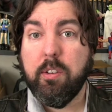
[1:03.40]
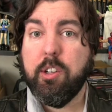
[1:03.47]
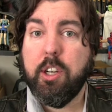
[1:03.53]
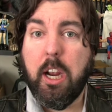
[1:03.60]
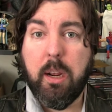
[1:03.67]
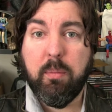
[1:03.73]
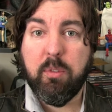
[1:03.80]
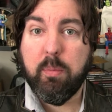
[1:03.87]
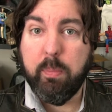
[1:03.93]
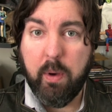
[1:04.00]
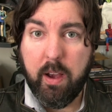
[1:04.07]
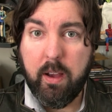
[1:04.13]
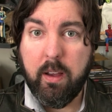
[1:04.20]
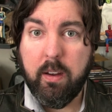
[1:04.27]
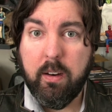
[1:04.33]
James
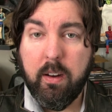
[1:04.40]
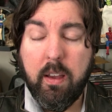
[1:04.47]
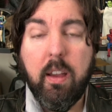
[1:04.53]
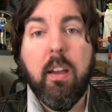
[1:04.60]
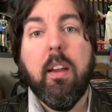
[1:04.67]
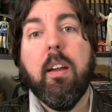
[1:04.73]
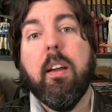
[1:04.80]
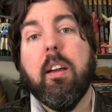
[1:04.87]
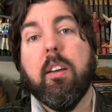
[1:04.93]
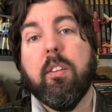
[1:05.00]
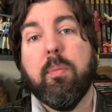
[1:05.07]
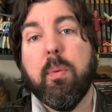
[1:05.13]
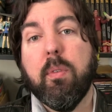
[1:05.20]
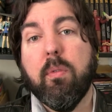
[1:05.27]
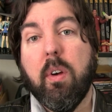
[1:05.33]
Bond
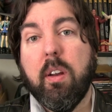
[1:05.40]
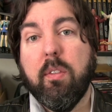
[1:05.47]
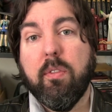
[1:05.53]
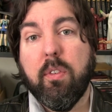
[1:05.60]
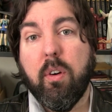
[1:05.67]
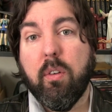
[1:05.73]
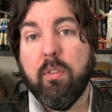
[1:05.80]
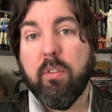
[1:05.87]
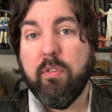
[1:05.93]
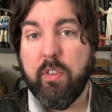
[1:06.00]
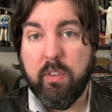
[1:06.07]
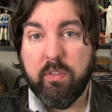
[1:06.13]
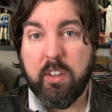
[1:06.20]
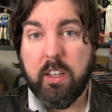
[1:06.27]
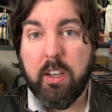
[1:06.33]
has been running for over
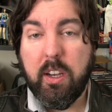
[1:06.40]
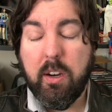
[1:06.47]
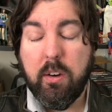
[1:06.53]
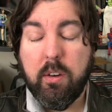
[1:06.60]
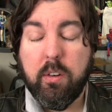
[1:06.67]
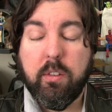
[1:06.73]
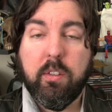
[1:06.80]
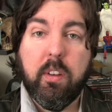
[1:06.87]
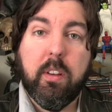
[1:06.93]
50 years,